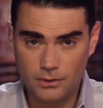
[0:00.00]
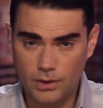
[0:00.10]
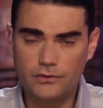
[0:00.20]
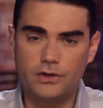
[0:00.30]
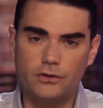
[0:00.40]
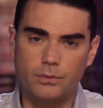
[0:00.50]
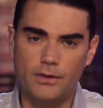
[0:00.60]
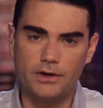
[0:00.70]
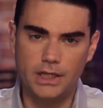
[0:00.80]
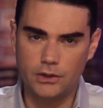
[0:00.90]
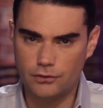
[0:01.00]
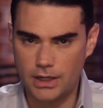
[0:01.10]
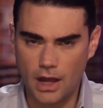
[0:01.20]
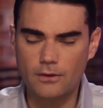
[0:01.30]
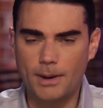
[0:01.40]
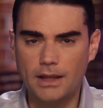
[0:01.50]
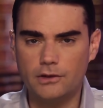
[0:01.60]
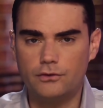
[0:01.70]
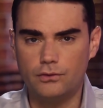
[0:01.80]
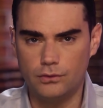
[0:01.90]
The question is whether he can train other
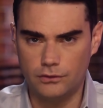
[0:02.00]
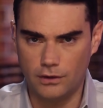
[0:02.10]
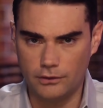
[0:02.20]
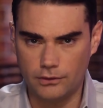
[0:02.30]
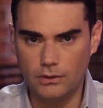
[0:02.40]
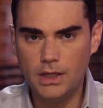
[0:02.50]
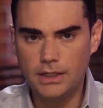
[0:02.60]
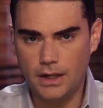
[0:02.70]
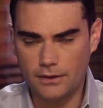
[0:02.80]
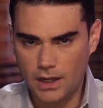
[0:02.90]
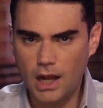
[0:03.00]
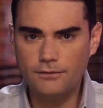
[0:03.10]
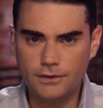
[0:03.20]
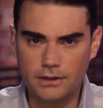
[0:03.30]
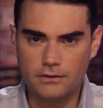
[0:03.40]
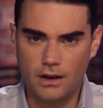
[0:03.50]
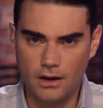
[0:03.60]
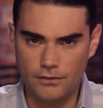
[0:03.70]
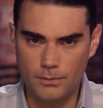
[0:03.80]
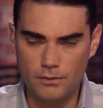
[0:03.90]
pilots to do this also. Now, the conflict
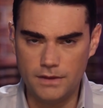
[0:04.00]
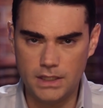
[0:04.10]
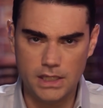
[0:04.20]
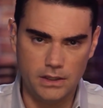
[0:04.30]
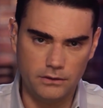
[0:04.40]
of the movie